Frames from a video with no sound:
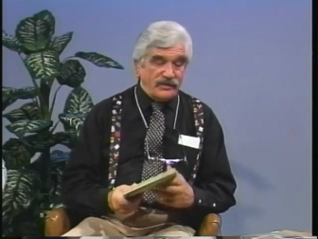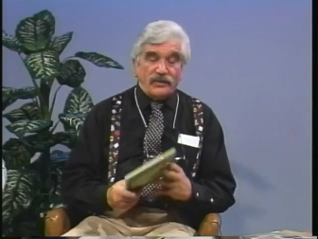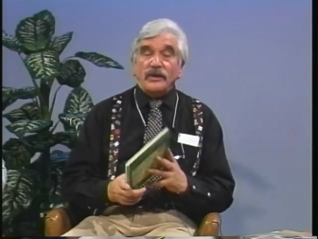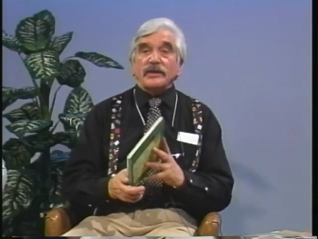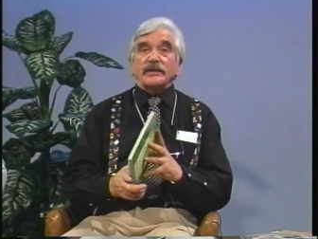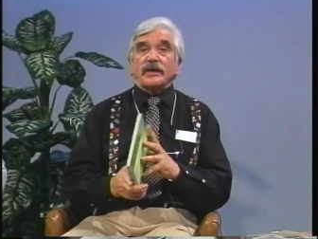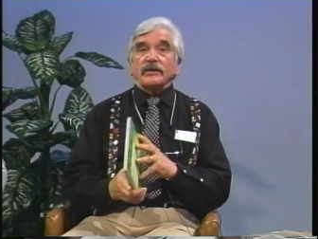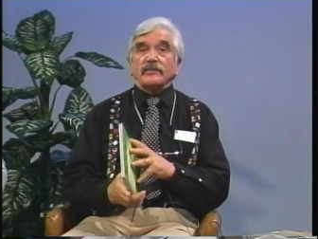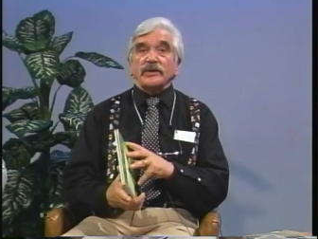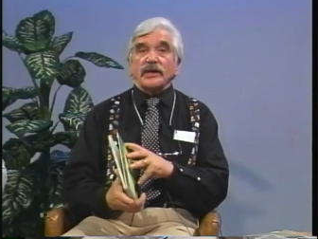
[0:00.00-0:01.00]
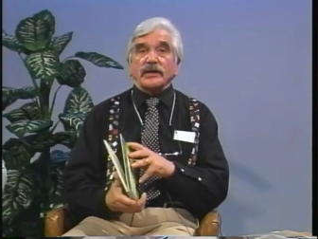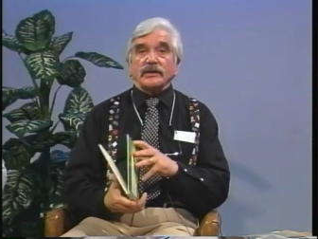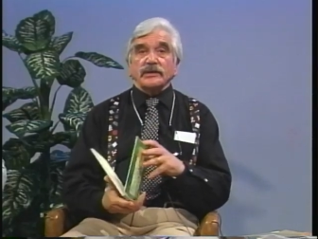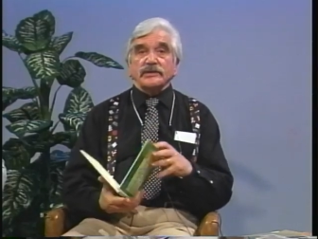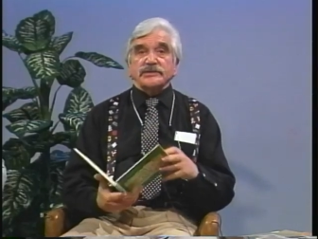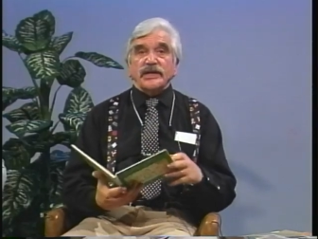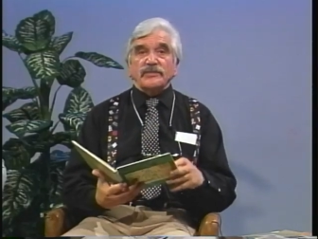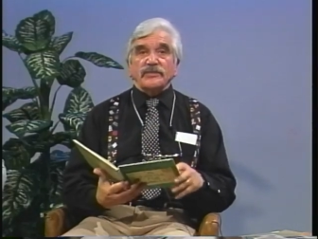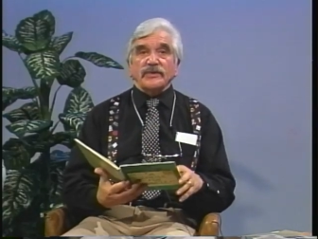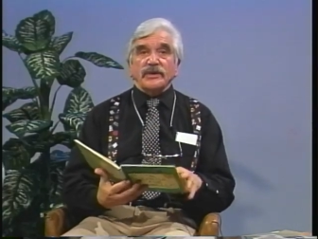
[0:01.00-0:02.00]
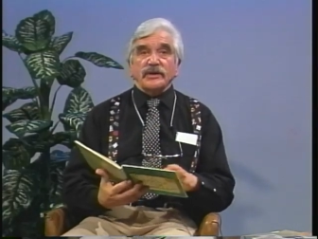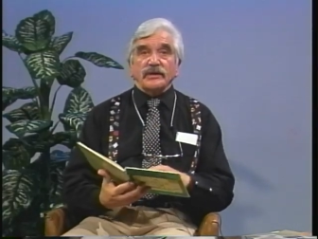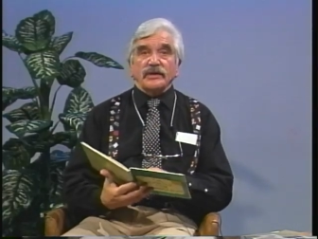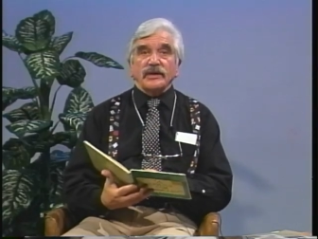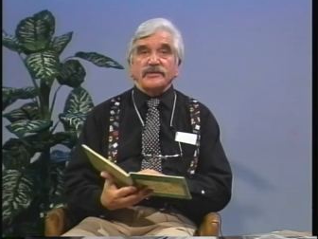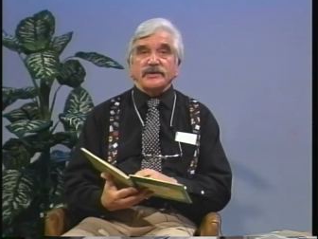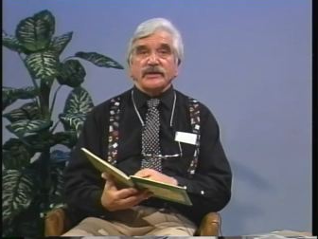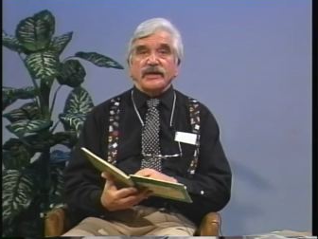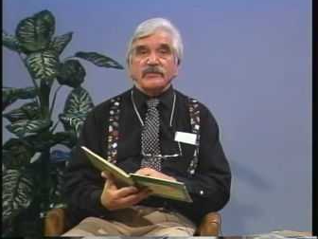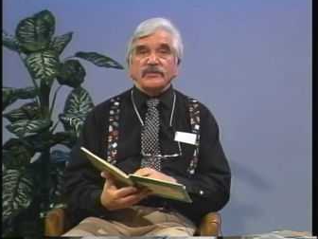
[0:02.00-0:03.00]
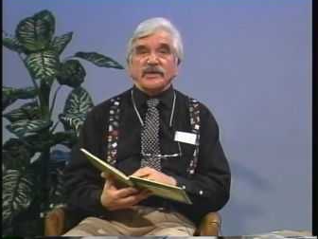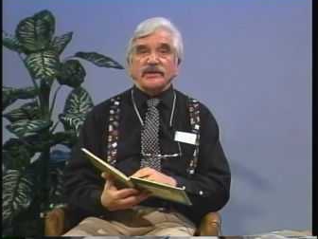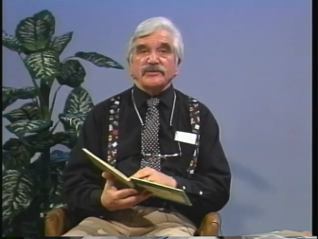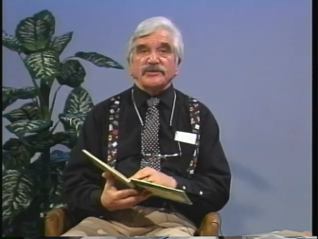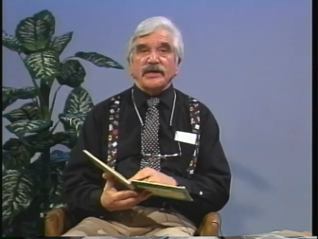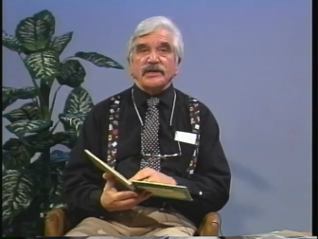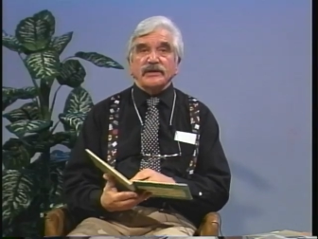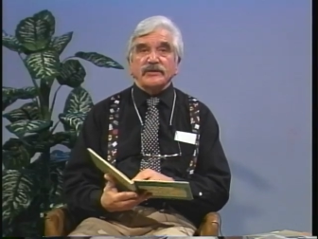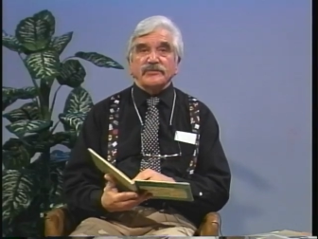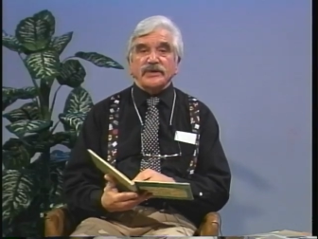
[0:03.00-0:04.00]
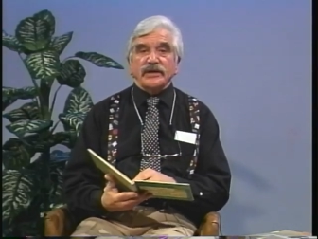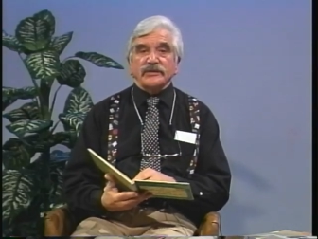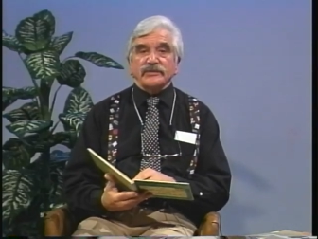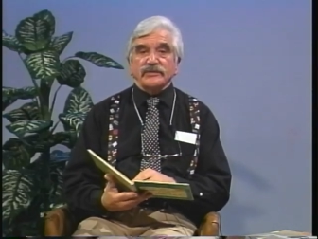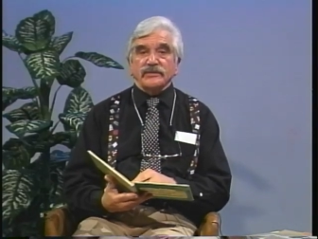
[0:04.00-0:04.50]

Oh, and now you would like a little sample reading. I see the cameraman is standing entranced.